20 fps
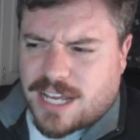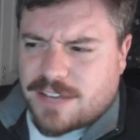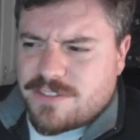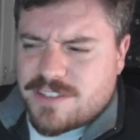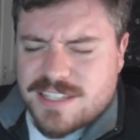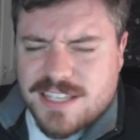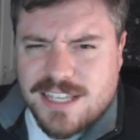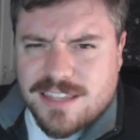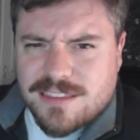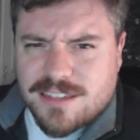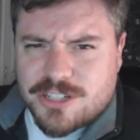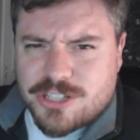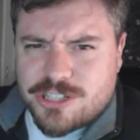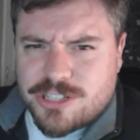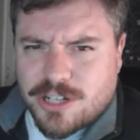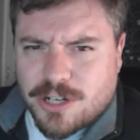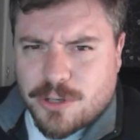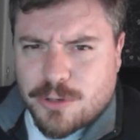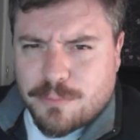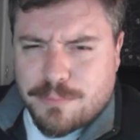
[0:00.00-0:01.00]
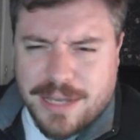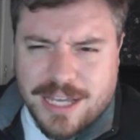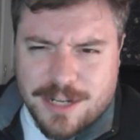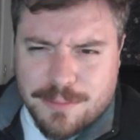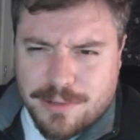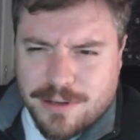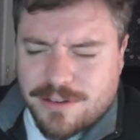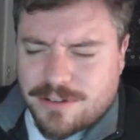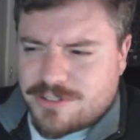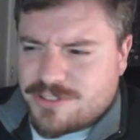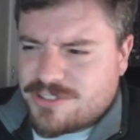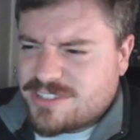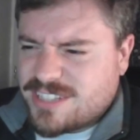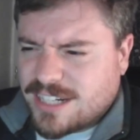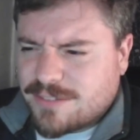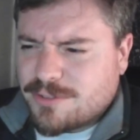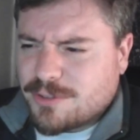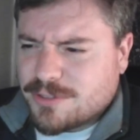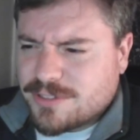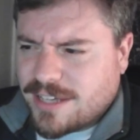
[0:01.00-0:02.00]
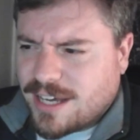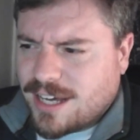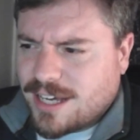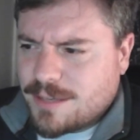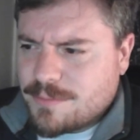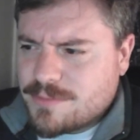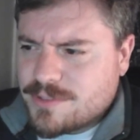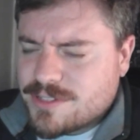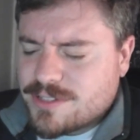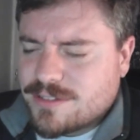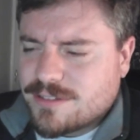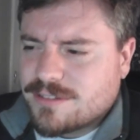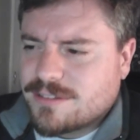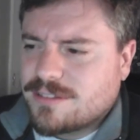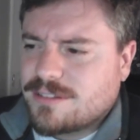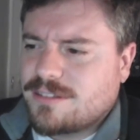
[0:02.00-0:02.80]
I've seen the show Band of Brothers several times,